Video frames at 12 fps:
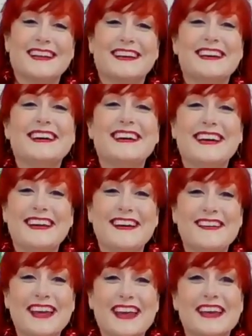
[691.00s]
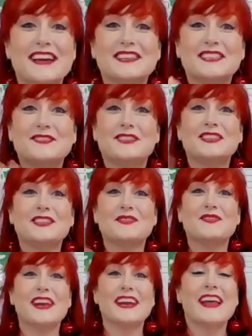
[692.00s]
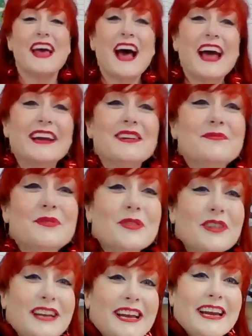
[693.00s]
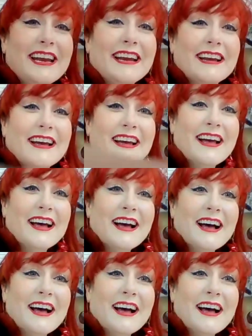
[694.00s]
Good. Okay, switch your feet. Hi, good morning.